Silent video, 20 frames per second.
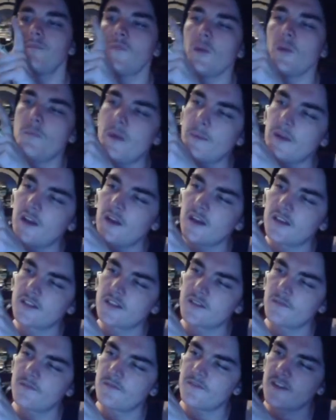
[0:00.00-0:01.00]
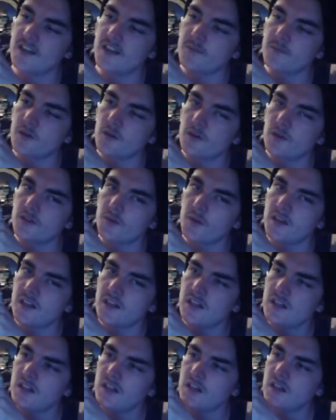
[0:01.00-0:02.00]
Maybe like us on Facebook or Twitter.